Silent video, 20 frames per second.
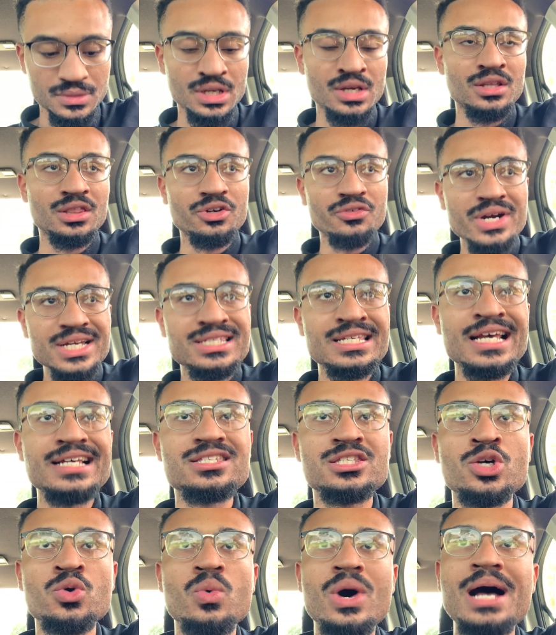the reason
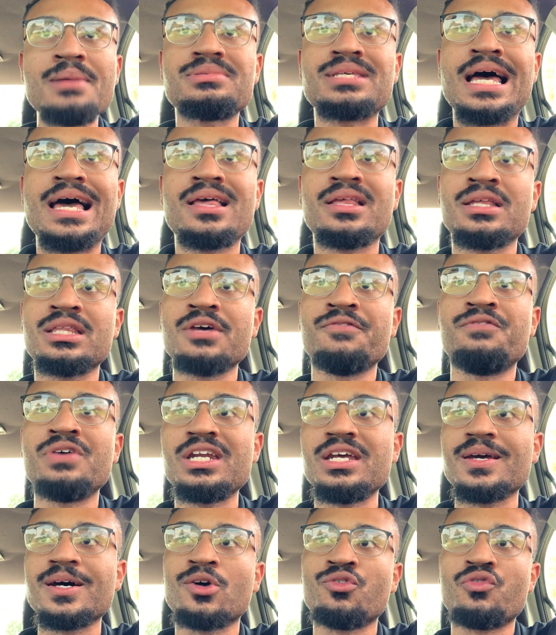as to why I'm titling the
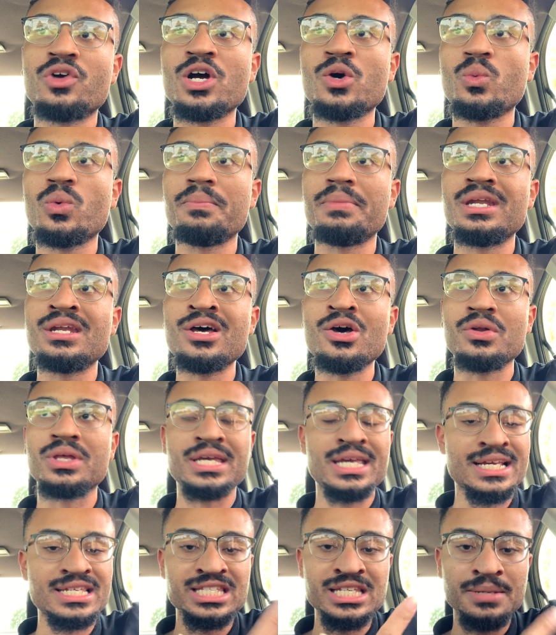video Real Women
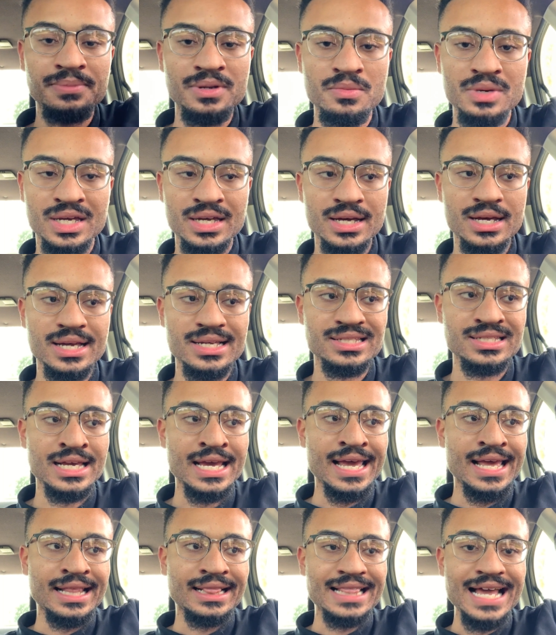Only is simply because
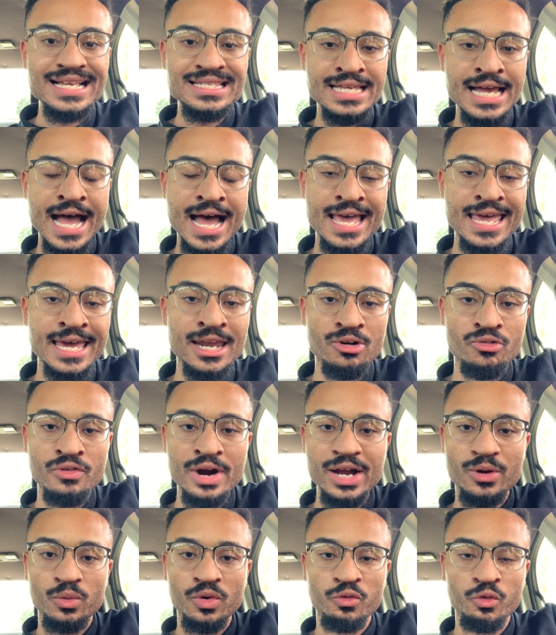that's how I
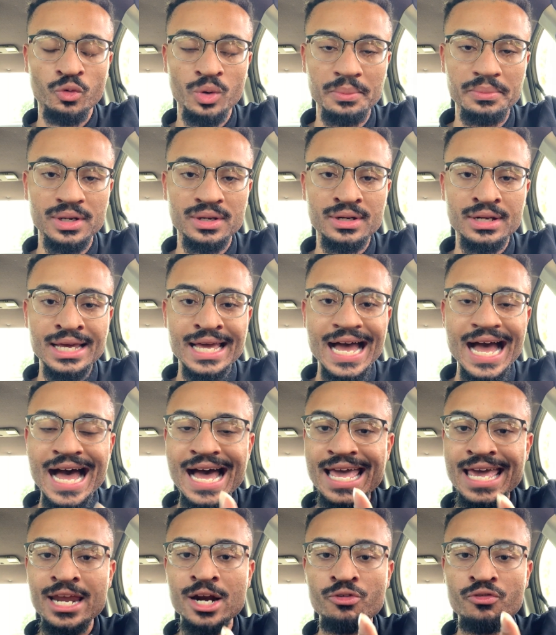interact with women. I
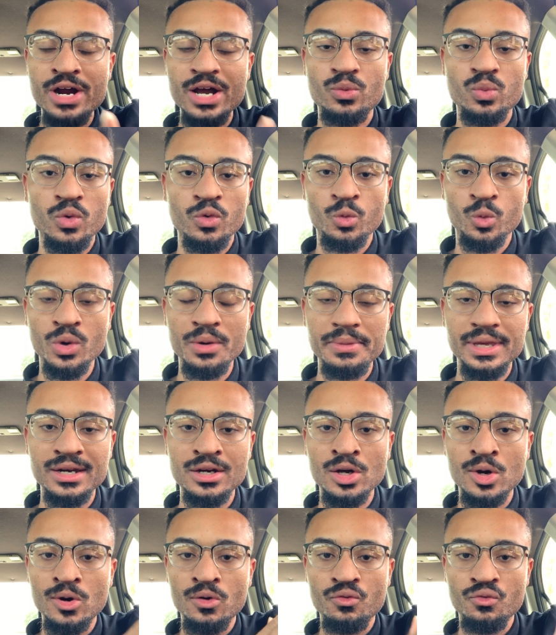interact with women
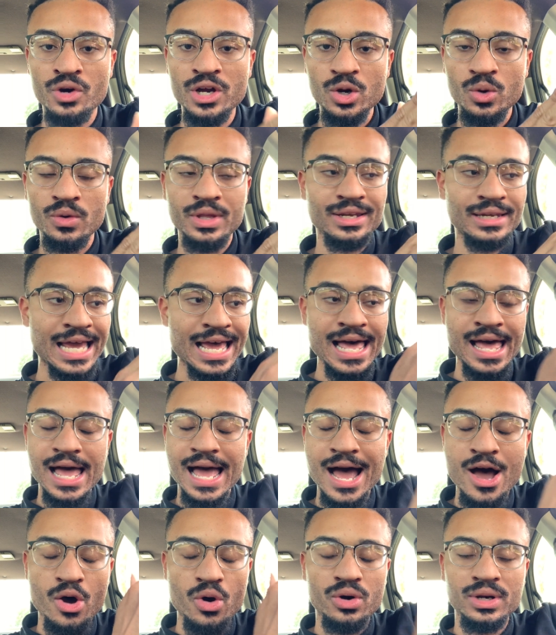I
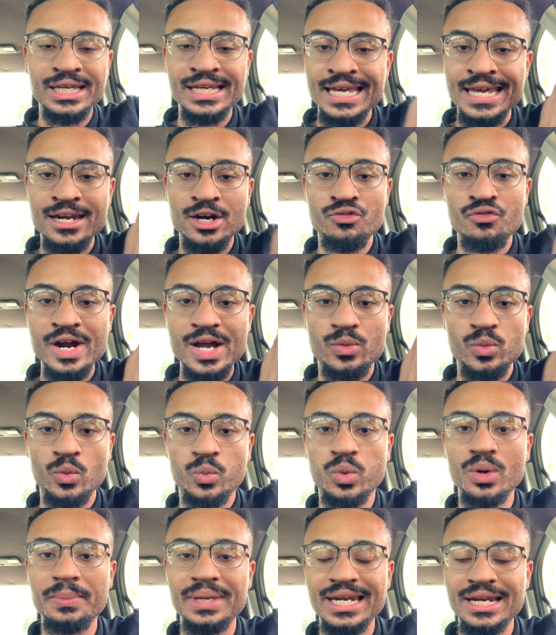only interact with
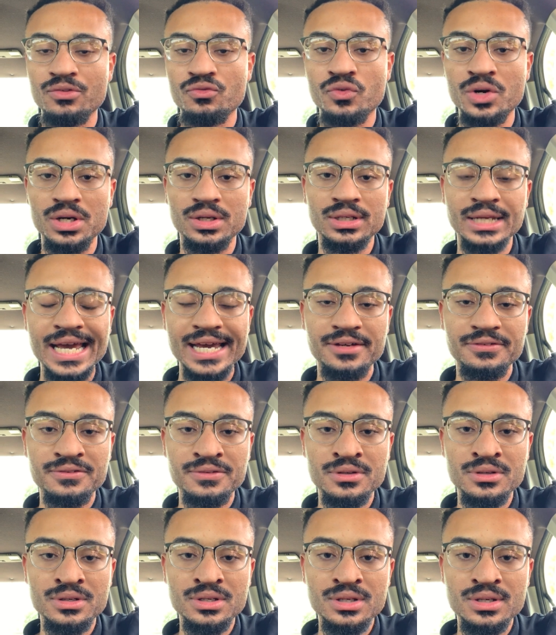women in real life.
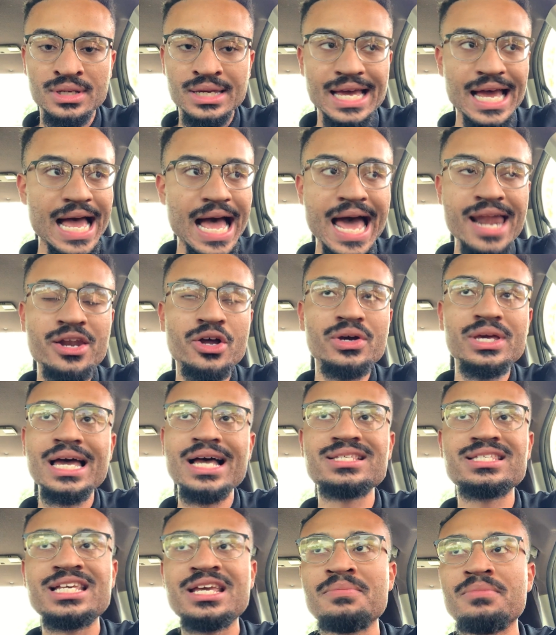I know y'all
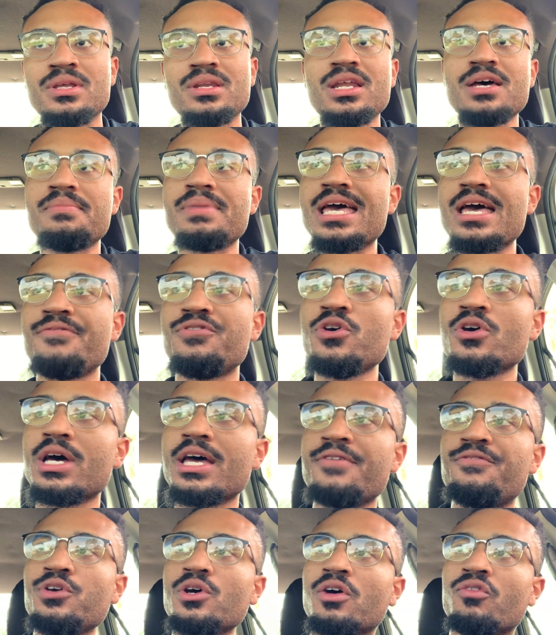see, look man,
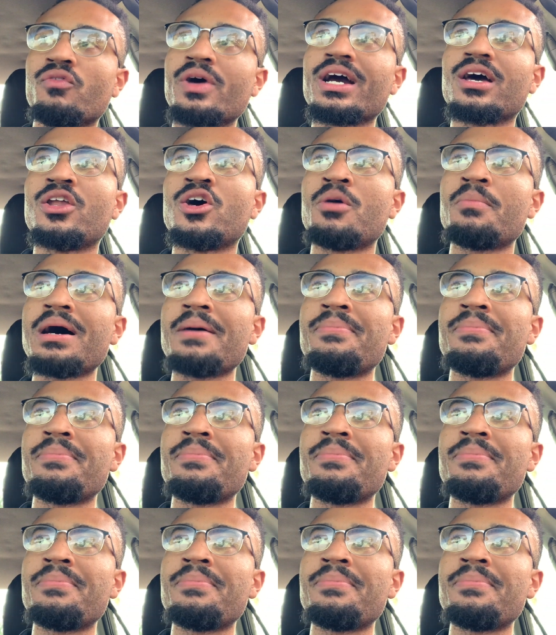if you're a regular on my